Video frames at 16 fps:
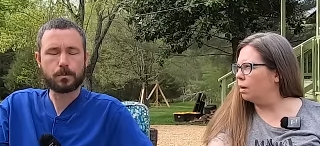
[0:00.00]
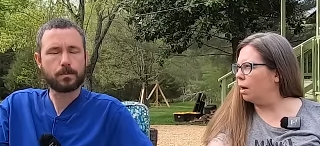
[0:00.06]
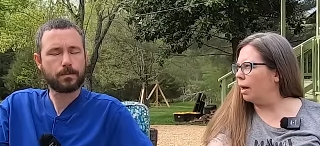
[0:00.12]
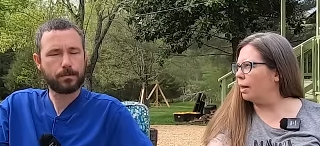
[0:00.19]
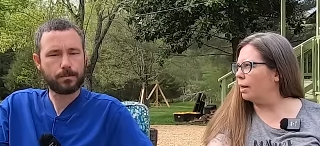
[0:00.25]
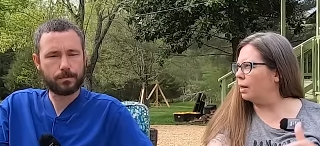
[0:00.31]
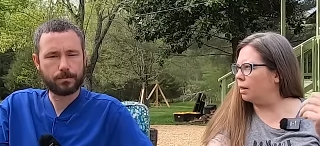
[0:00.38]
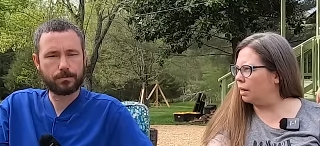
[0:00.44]

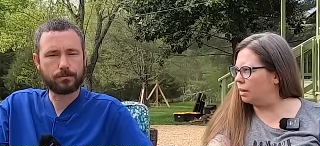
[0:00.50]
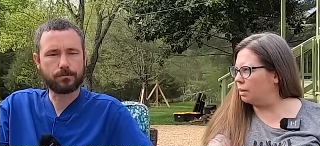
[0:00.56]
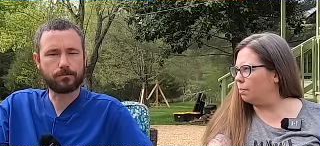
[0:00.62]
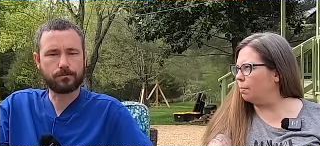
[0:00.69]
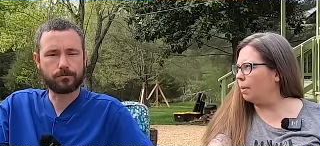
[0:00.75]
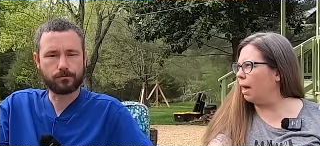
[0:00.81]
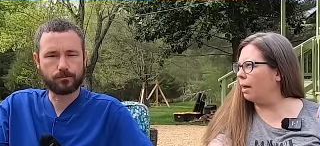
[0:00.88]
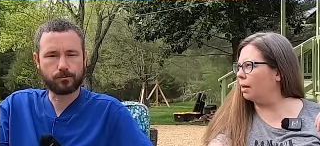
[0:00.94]
Speaker 1: I can get them
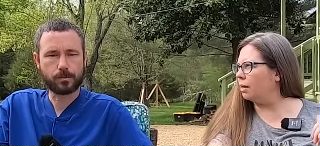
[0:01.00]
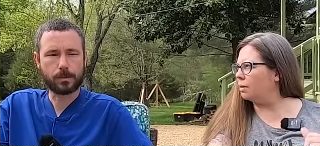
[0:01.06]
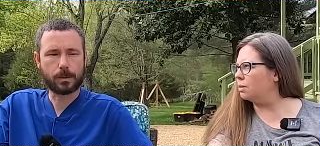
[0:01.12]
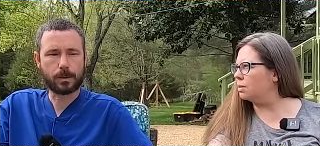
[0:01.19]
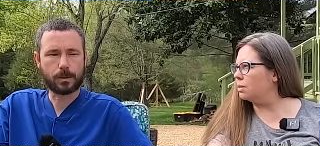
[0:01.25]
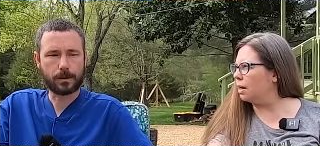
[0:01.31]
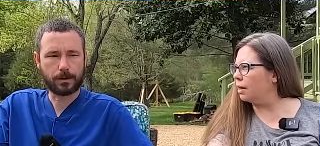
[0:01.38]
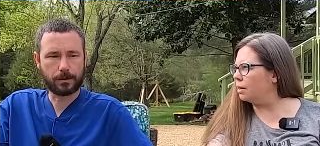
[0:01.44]
back
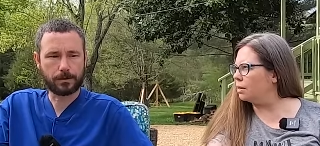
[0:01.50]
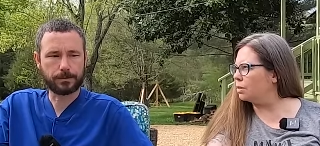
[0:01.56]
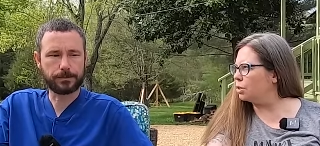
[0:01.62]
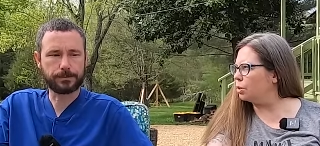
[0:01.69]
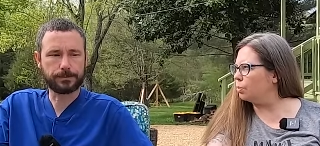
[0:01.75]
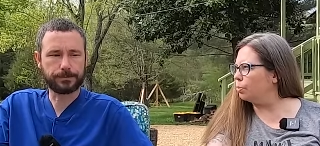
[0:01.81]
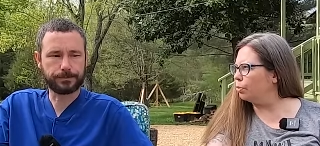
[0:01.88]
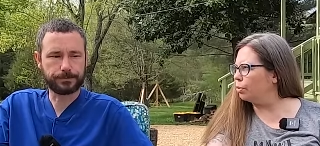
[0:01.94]
inside into
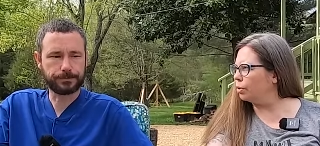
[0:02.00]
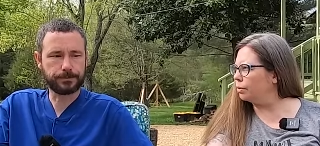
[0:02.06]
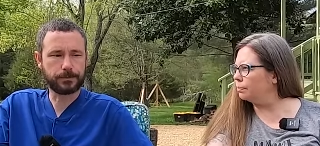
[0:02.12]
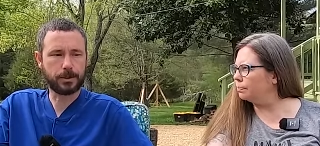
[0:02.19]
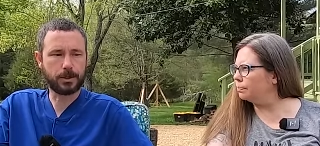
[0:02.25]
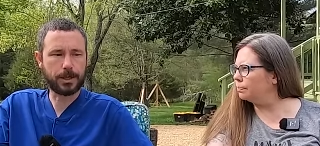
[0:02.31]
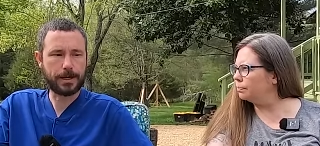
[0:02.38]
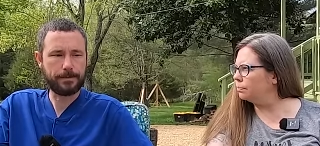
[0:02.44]
the brooder.
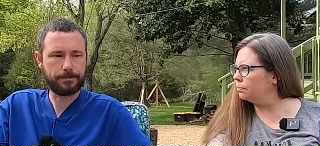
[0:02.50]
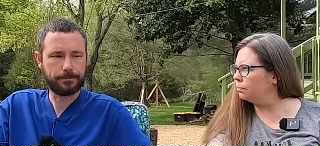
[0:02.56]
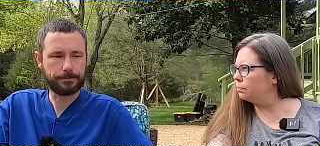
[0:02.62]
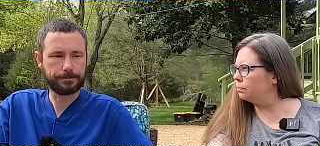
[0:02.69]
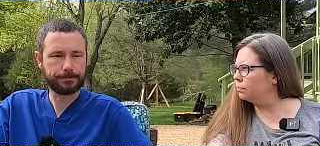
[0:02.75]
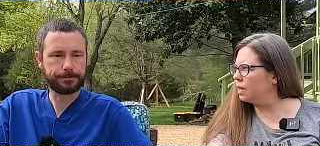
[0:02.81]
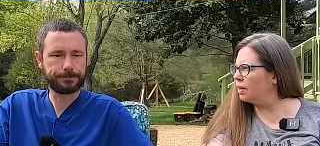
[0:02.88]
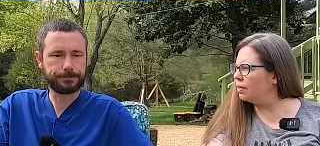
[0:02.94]
Speaker 2: Okay.
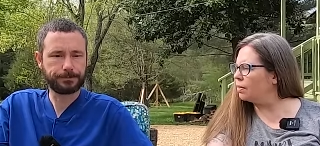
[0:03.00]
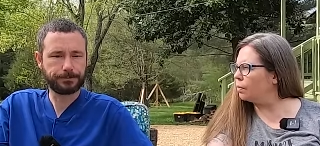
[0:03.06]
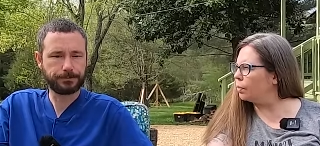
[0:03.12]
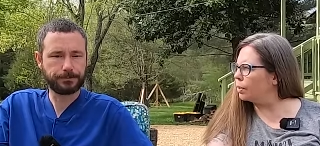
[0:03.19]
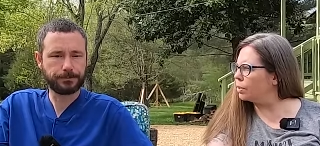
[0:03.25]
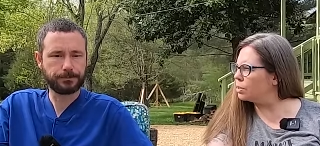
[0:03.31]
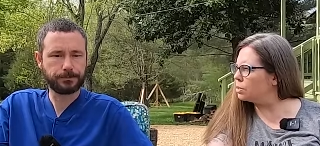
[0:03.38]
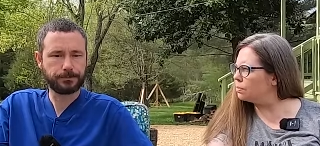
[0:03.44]
Speaker 1: I think that
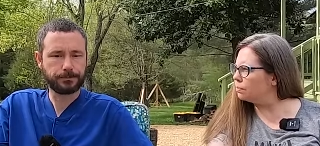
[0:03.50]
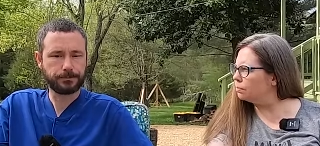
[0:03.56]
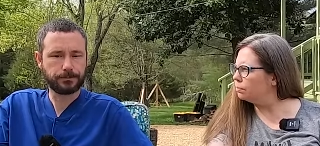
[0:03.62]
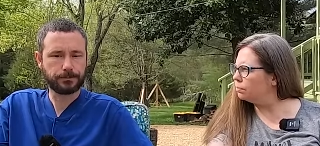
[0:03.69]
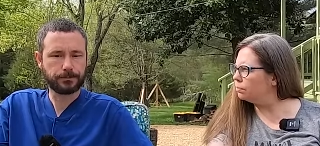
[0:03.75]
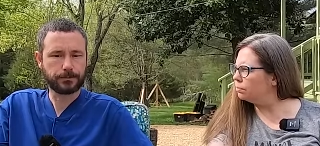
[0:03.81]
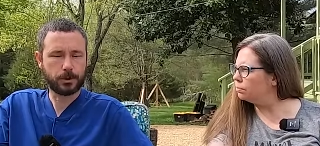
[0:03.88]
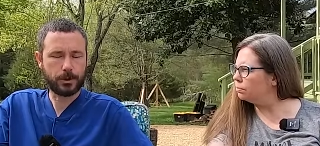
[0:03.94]
works.
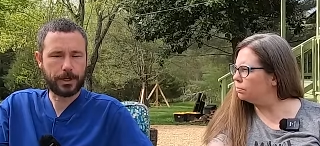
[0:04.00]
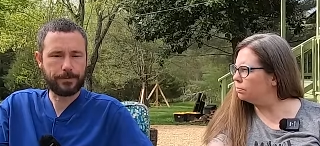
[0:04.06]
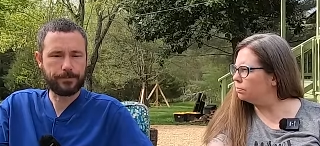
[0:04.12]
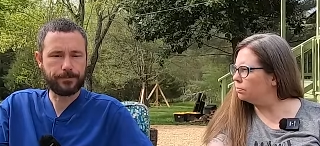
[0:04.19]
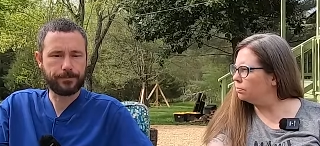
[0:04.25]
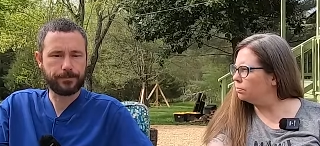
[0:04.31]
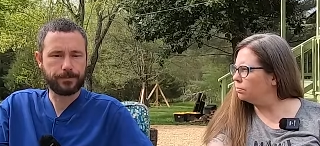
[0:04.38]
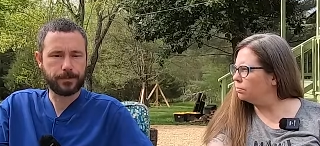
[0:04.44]
Speaker 2: Okay.
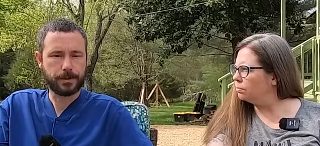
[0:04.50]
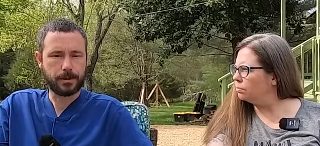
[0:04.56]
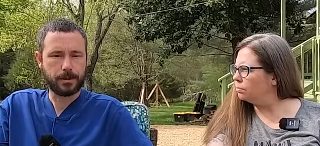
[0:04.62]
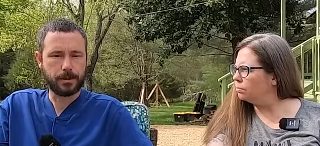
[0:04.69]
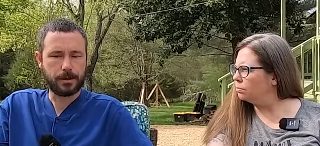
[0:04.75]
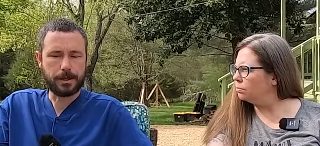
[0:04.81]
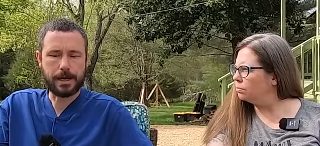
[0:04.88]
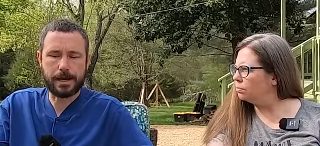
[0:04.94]

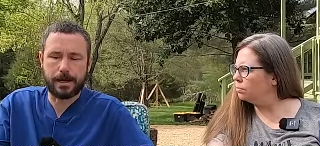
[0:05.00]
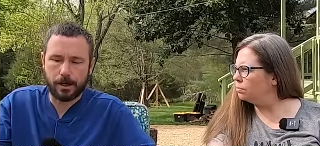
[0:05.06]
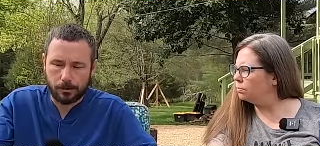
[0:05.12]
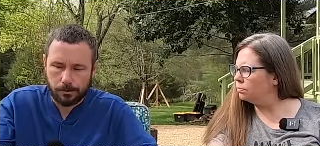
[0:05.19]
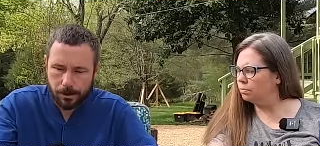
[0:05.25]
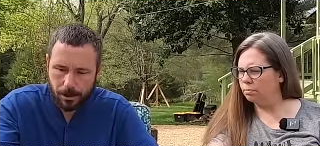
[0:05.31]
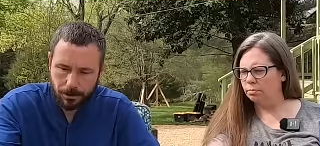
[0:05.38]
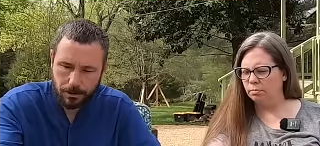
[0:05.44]
Yeah, it'll
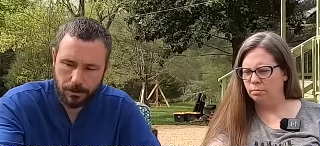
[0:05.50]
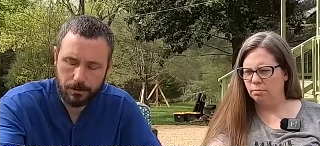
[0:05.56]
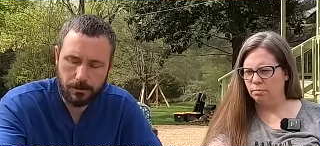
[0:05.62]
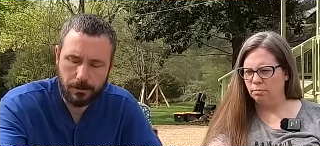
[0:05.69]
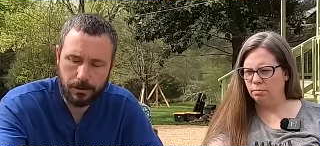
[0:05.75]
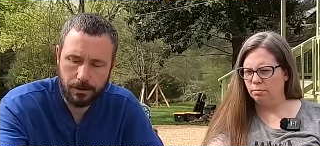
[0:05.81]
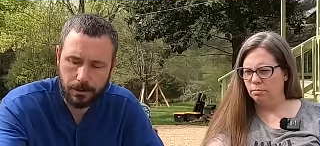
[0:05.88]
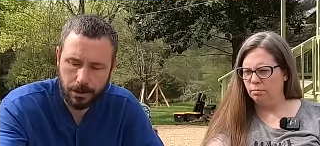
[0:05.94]

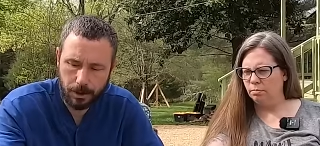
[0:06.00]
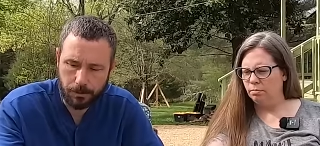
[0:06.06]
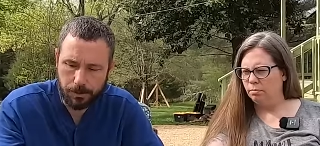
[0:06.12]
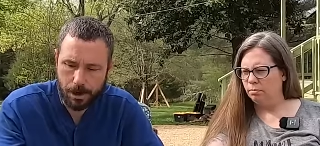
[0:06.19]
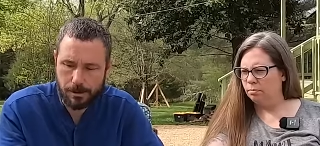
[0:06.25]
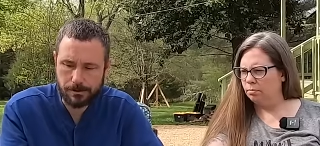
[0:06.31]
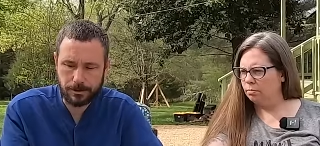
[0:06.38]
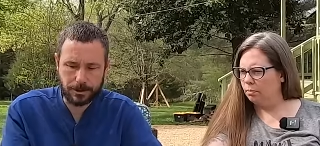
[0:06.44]

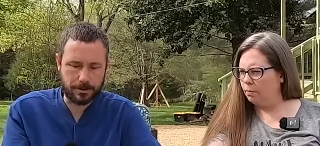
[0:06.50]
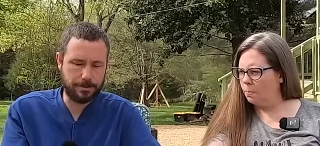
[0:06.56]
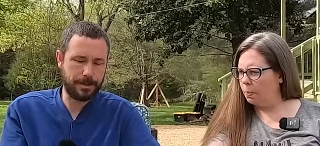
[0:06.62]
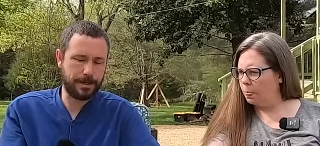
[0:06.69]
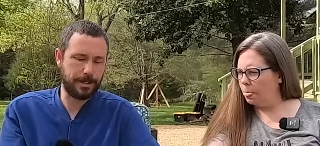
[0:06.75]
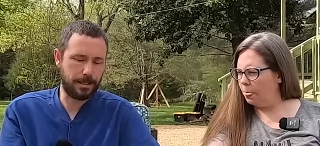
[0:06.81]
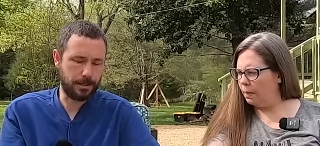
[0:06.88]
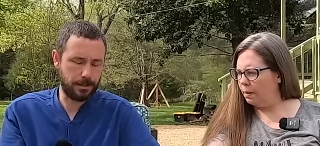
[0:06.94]
probably
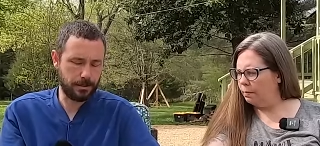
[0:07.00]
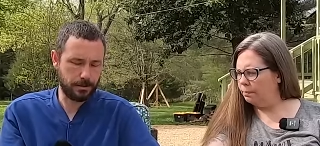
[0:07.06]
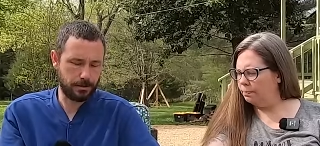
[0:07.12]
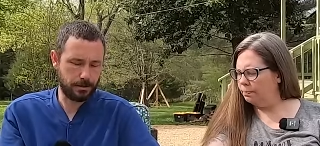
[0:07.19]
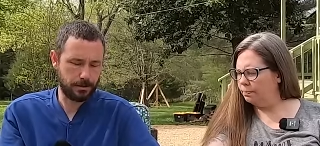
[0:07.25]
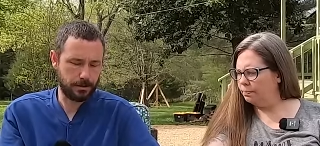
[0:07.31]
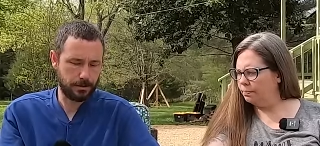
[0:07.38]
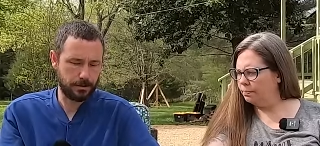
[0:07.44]
be
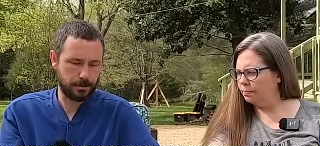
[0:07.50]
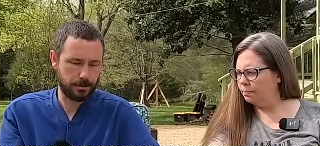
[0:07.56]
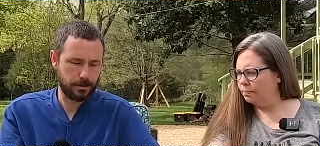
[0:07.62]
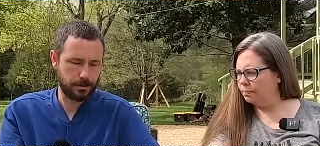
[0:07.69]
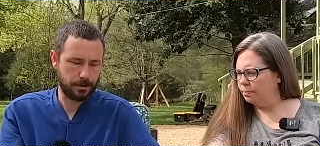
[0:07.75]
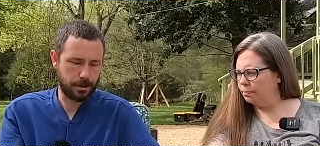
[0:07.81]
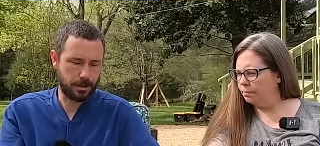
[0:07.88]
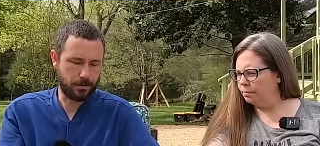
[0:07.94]

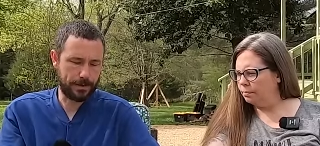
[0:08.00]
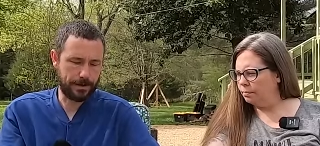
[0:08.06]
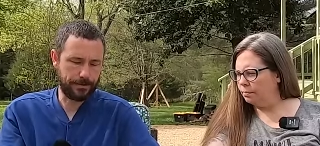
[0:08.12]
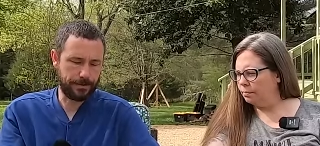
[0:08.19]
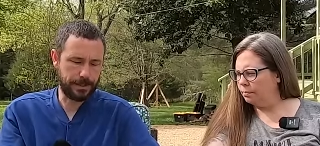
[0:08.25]
around